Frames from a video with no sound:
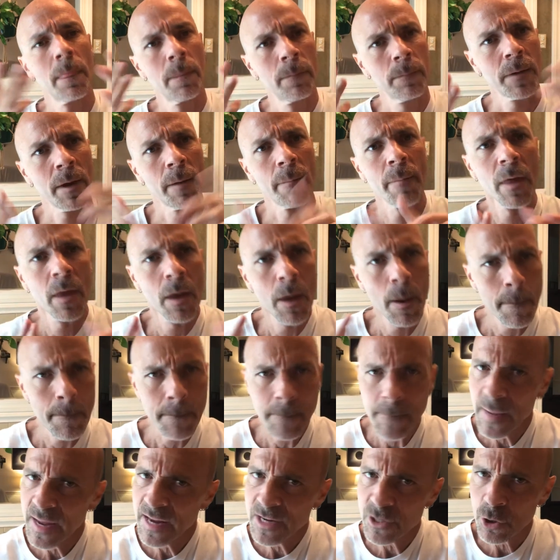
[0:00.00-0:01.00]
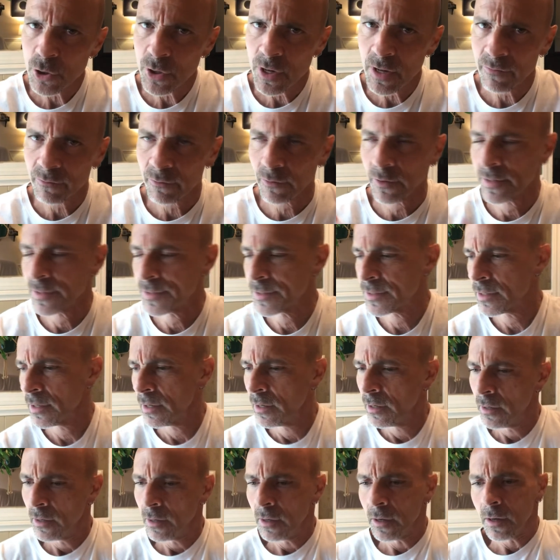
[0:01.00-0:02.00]
Okay, major difference.
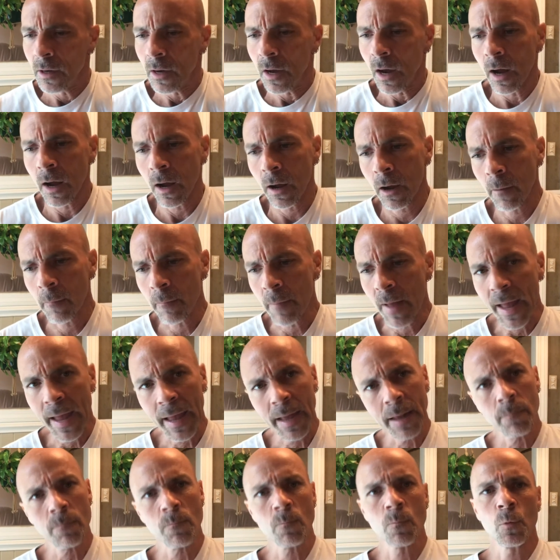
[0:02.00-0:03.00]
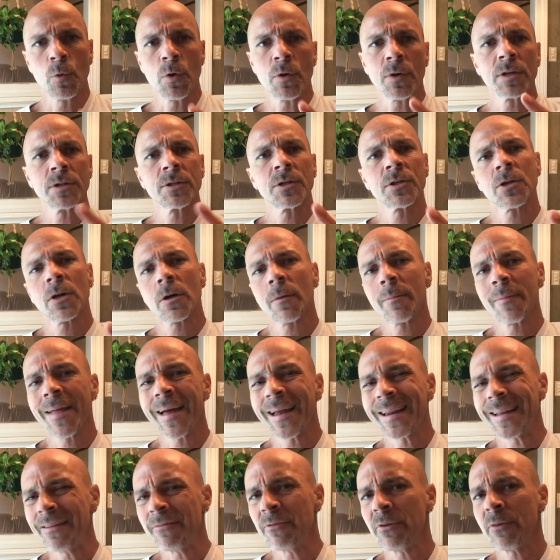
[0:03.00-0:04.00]
And you can determine
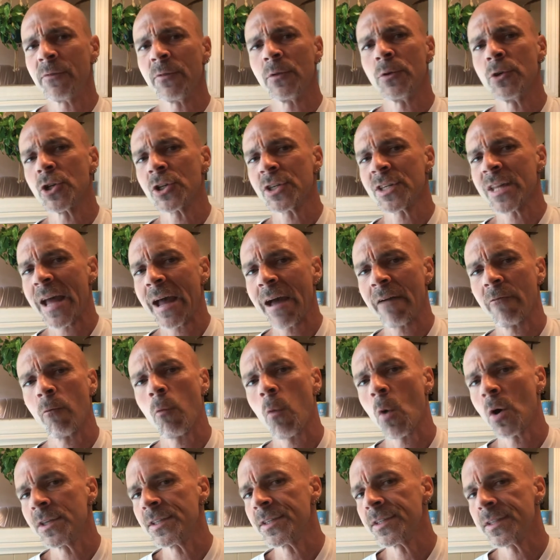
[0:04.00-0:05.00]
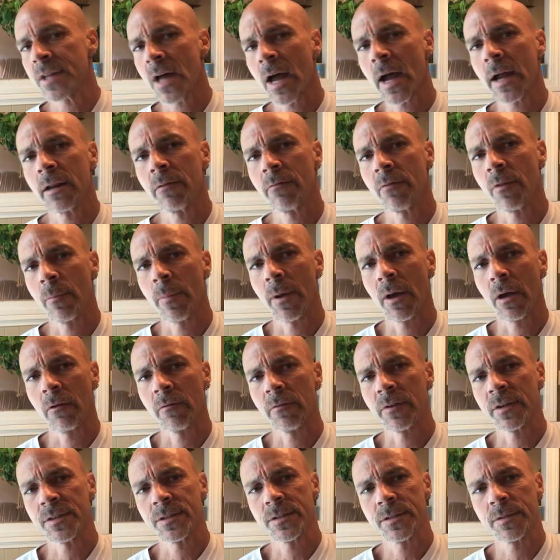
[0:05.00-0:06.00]
that even if you just have one side of the
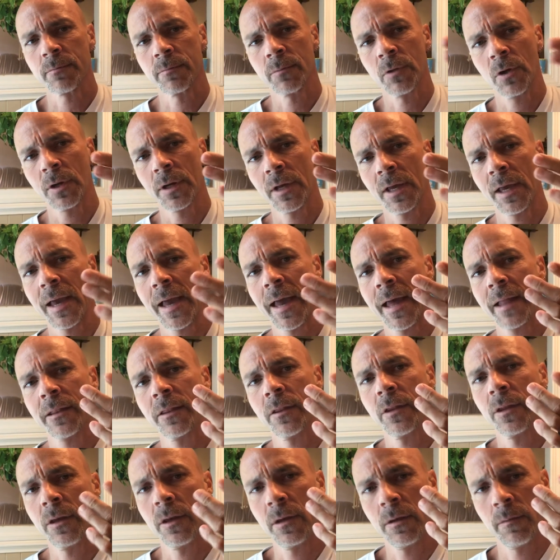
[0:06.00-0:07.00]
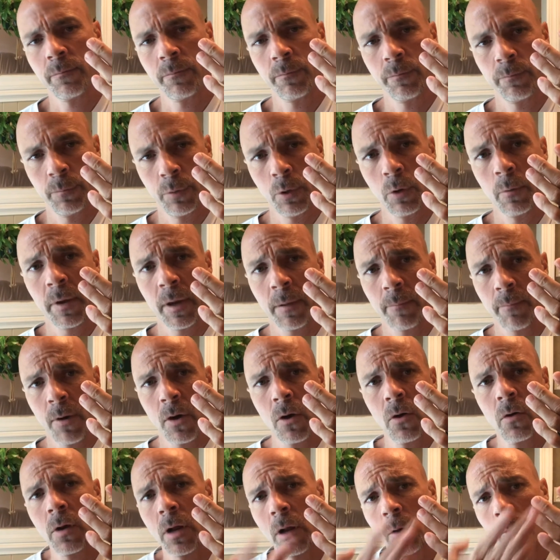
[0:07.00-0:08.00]
pelvis. Looking at the pubic
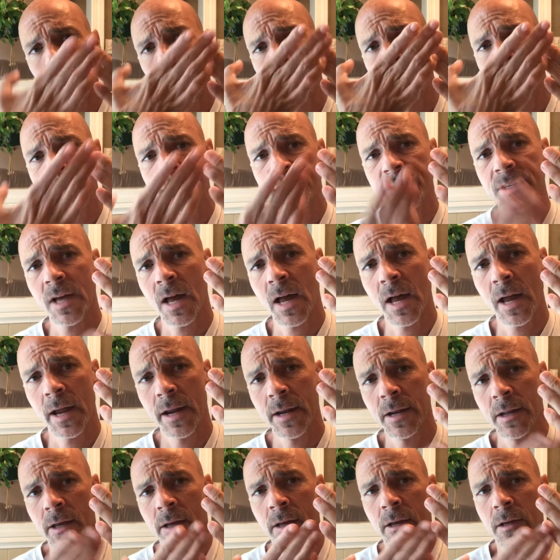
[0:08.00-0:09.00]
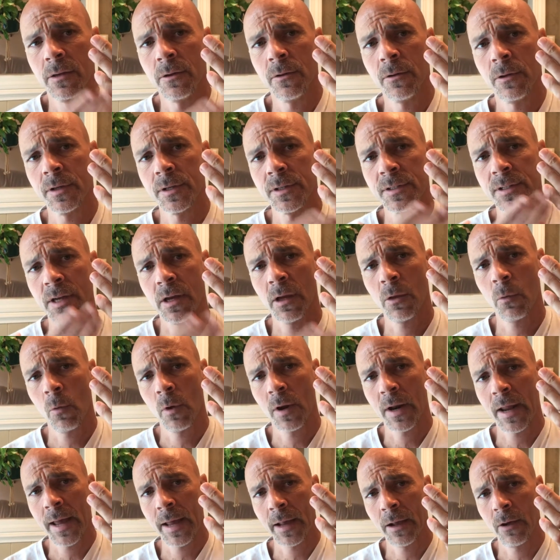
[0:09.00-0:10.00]
bone on one side, you can tell what
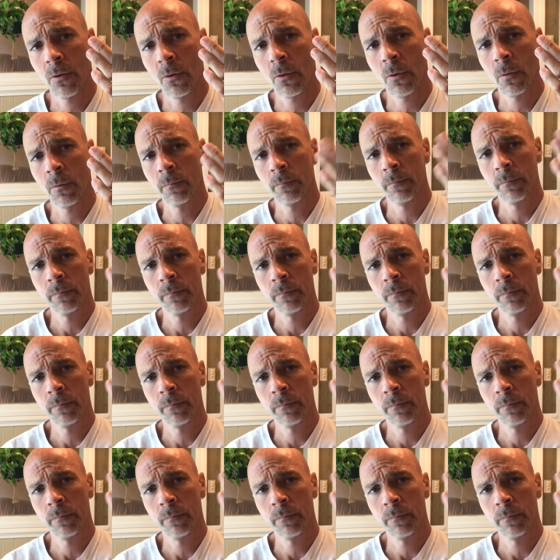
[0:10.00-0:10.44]
angle